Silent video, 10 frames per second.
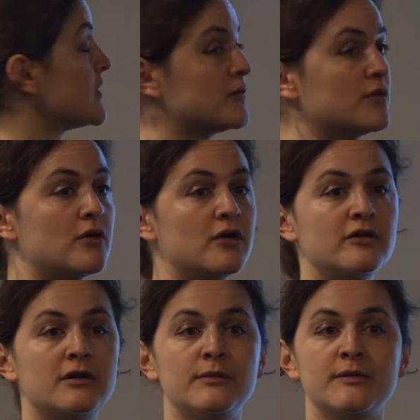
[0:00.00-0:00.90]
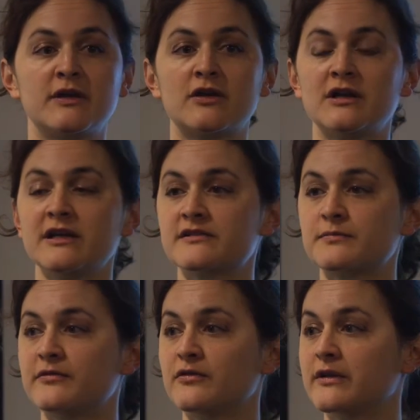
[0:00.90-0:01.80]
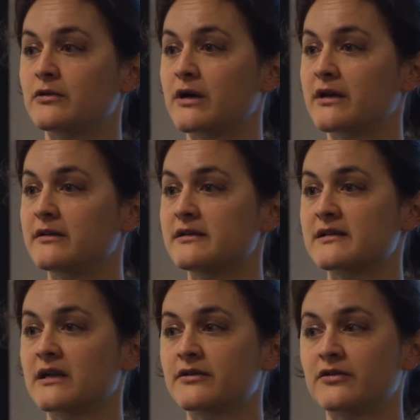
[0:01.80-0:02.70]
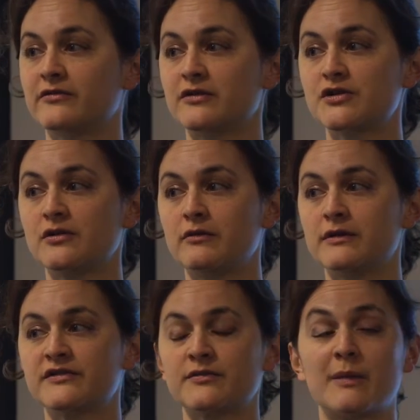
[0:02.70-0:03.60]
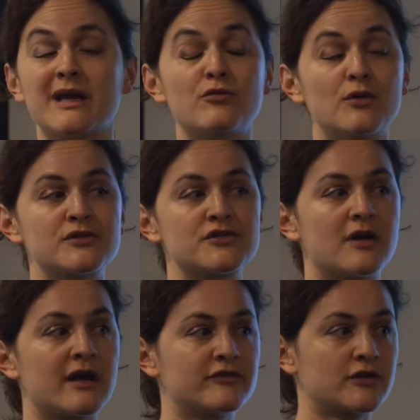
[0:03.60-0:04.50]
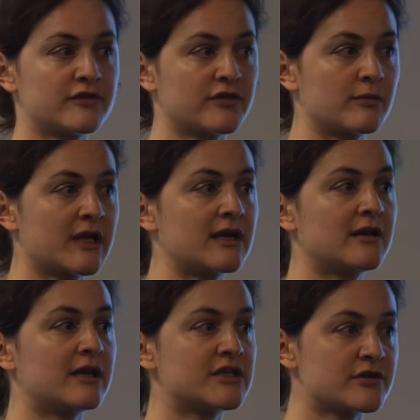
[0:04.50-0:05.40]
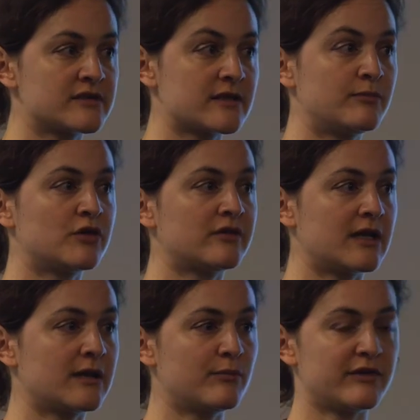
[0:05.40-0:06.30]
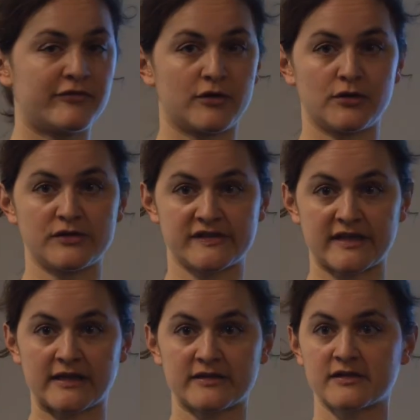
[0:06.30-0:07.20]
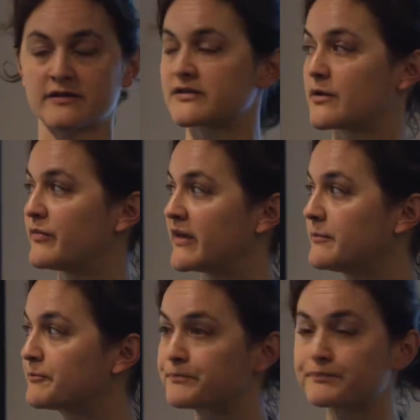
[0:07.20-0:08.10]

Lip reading: you or your MEP colleagues, before they write these letters of assurance, might want to have done some calculations and modeling before you state something.